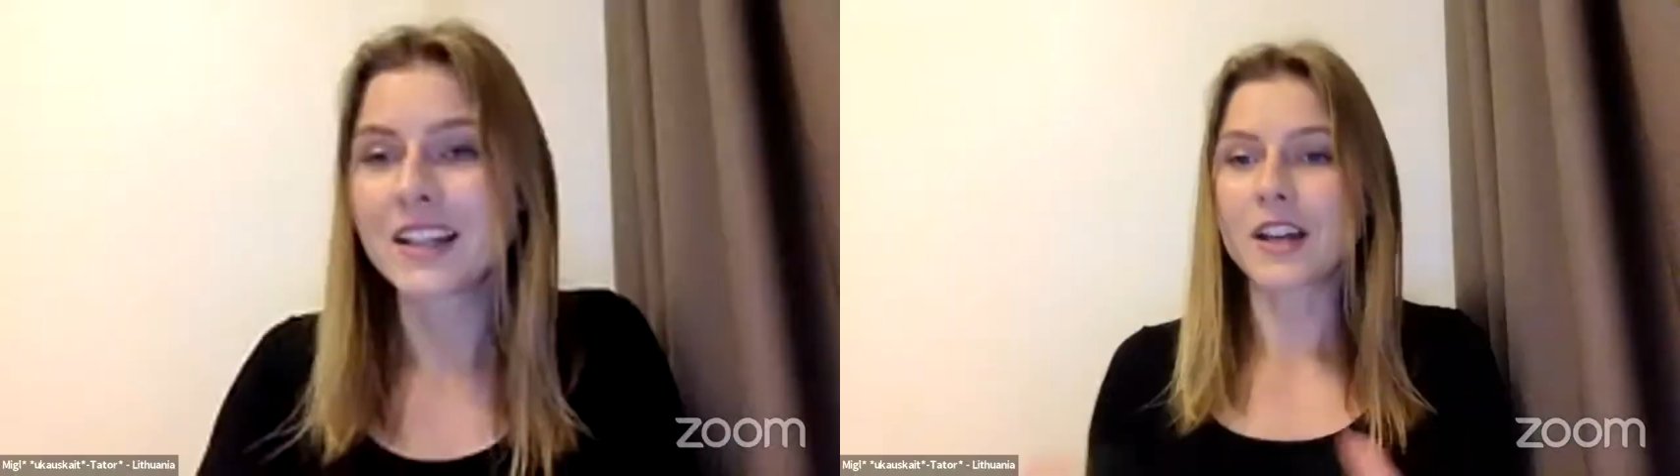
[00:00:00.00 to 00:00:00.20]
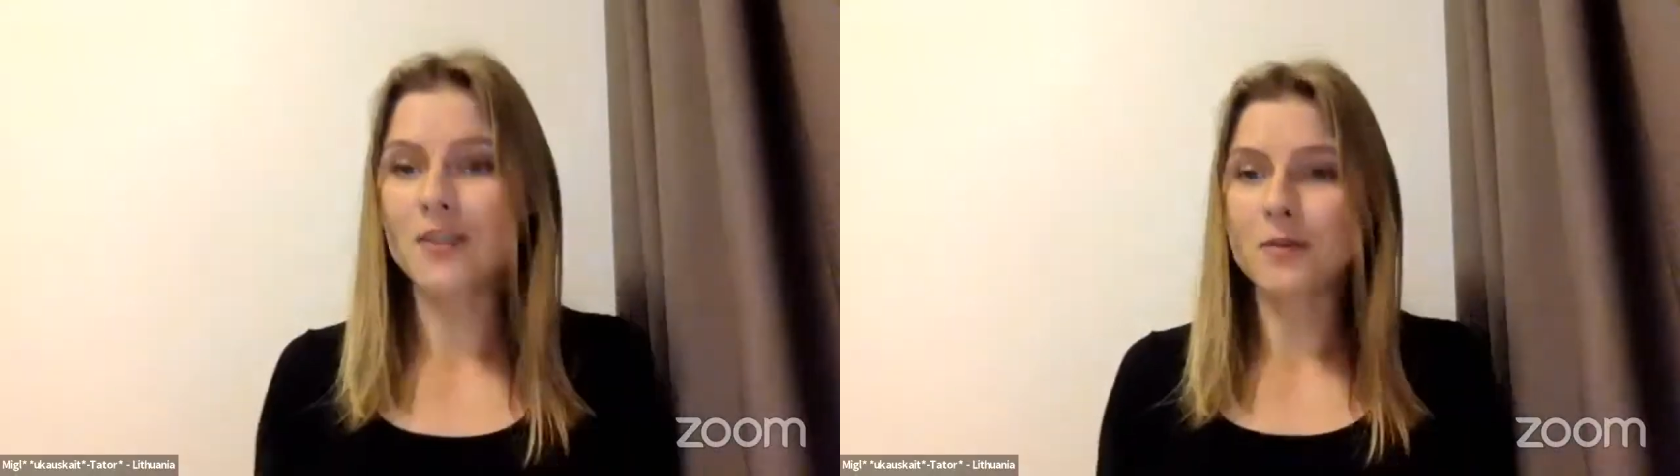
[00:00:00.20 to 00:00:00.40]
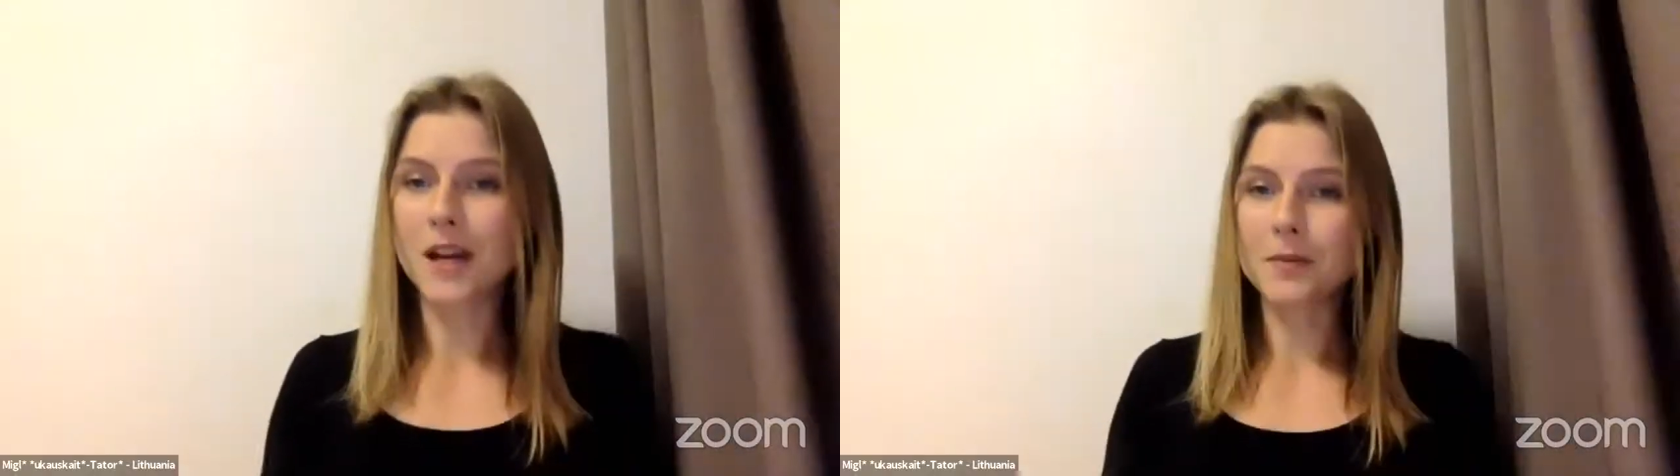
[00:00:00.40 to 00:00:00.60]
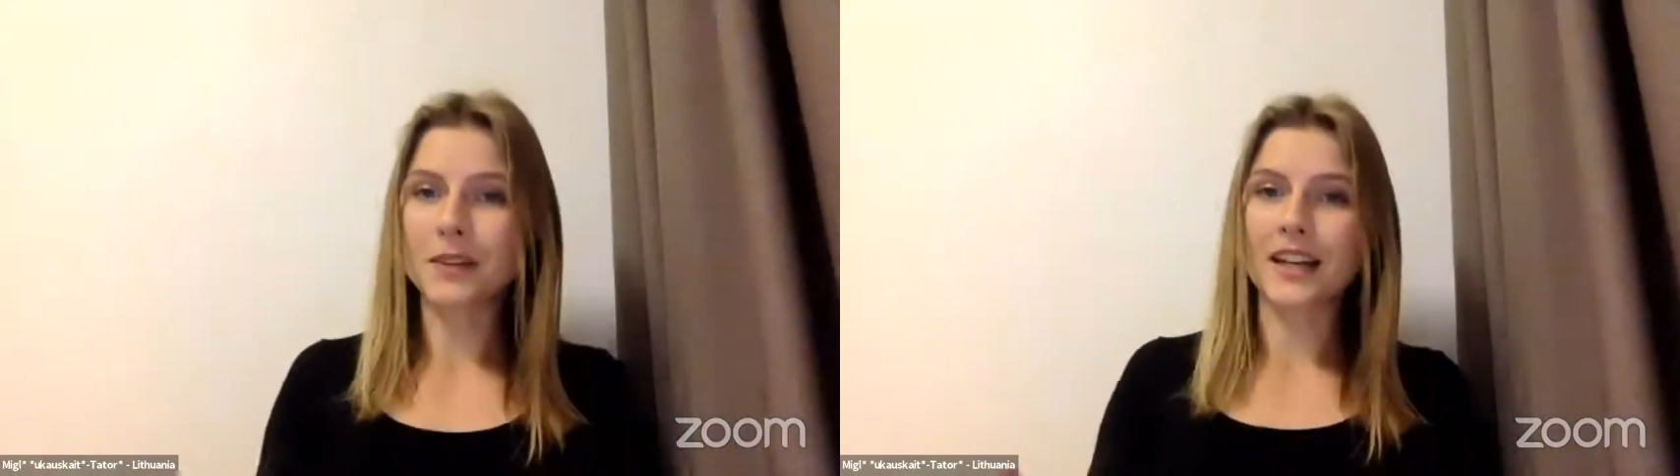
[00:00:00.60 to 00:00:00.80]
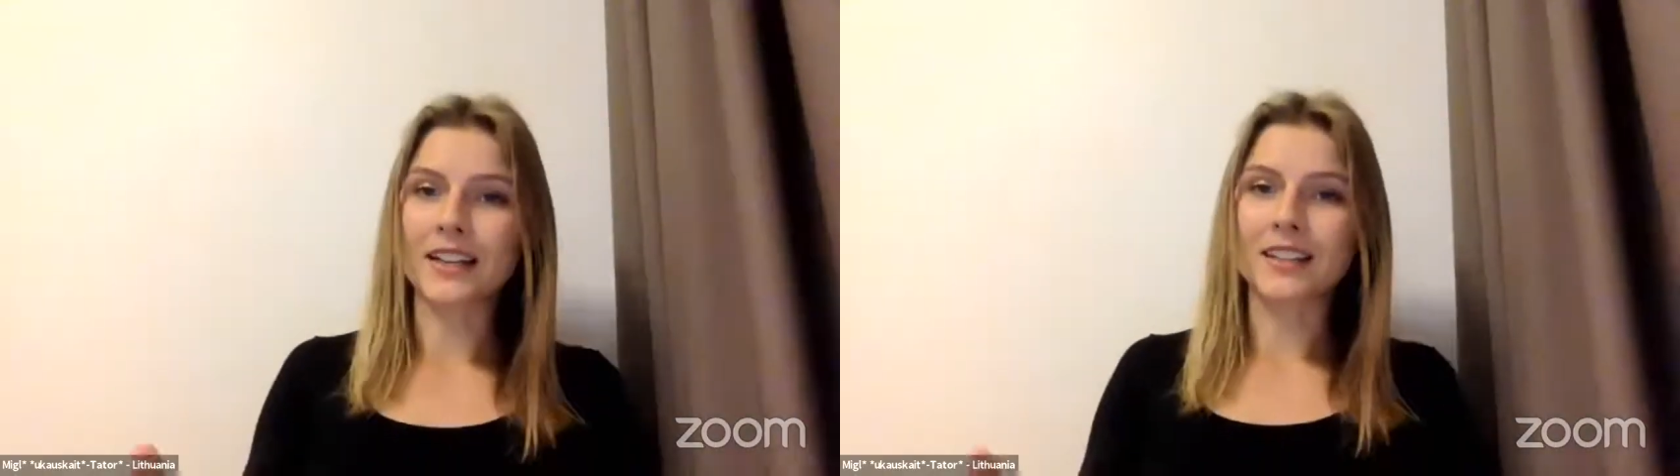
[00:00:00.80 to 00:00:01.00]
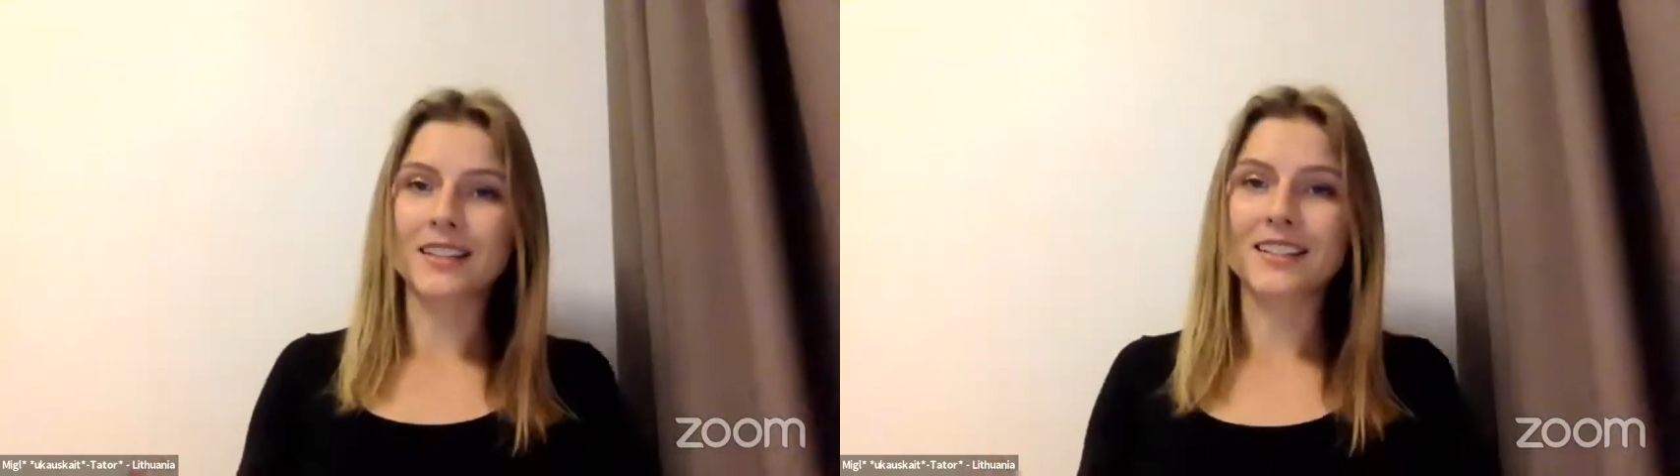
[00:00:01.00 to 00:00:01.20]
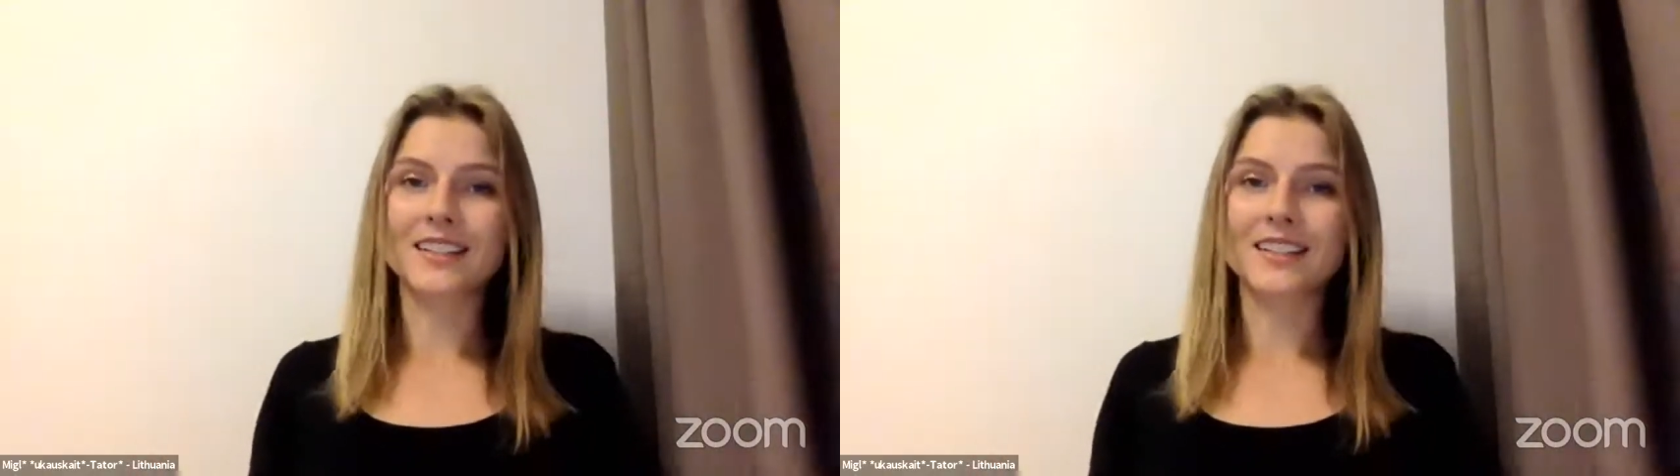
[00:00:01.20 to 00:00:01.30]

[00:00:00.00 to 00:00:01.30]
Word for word: so kind of my plan